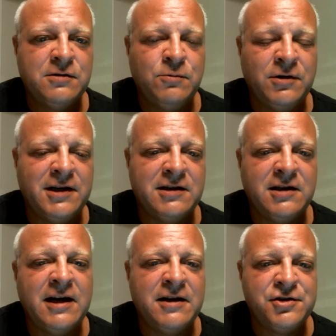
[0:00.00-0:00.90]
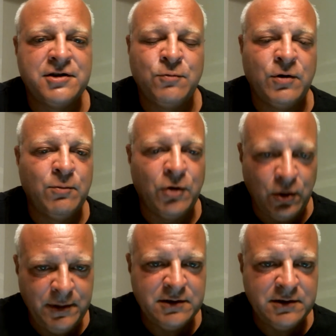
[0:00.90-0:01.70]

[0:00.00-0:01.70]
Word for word: We'll get to that in just one moment.